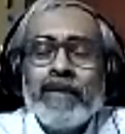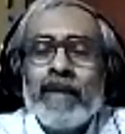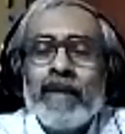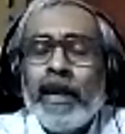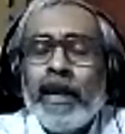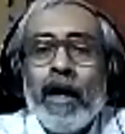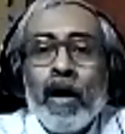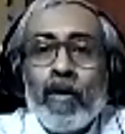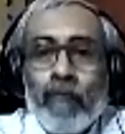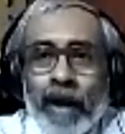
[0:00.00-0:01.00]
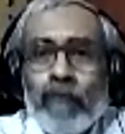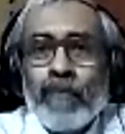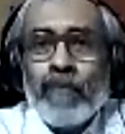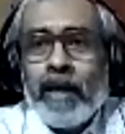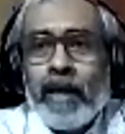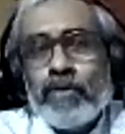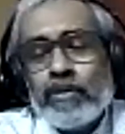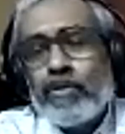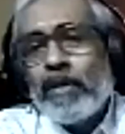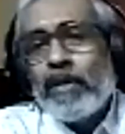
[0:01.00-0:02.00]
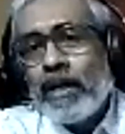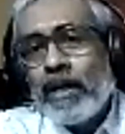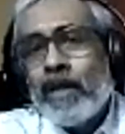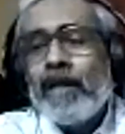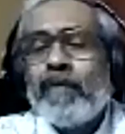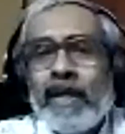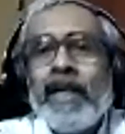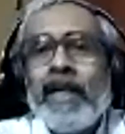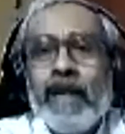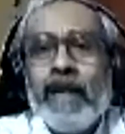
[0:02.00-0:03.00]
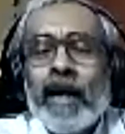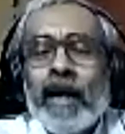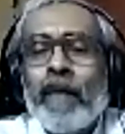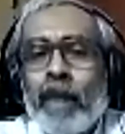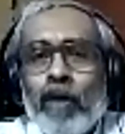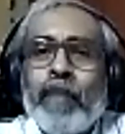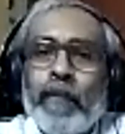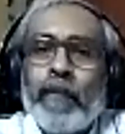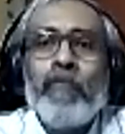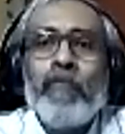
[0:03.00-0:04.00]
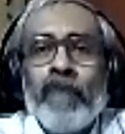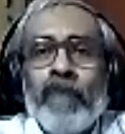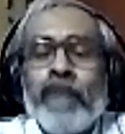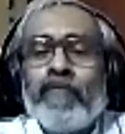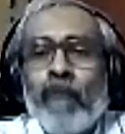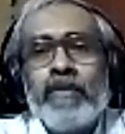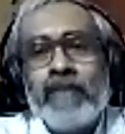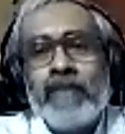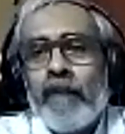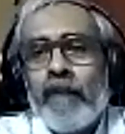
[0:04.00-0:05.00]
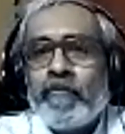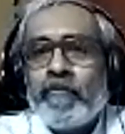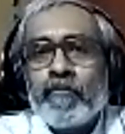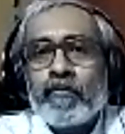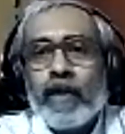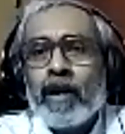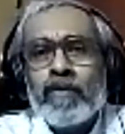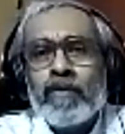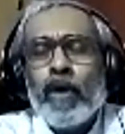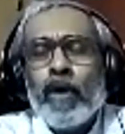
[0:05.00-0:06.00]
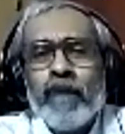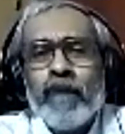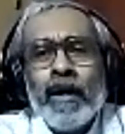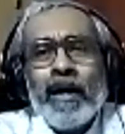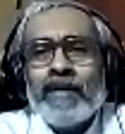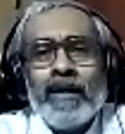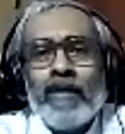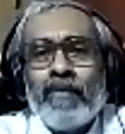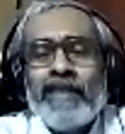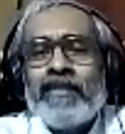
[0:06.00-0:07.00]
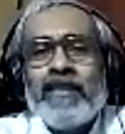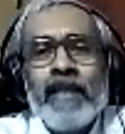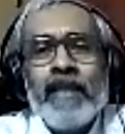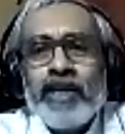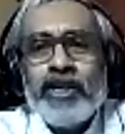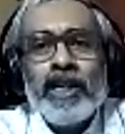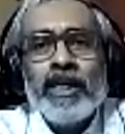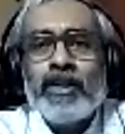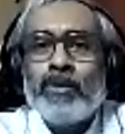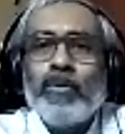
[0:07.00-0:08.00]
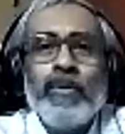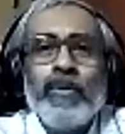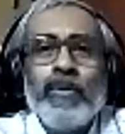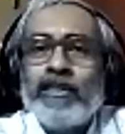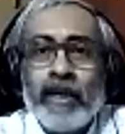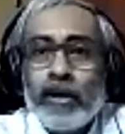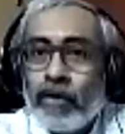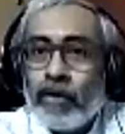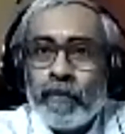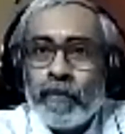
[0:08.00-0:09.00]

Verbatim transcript: I mean, what we used to hear in India about people moving from, say, from uh, Western Asia to Eastern Europe,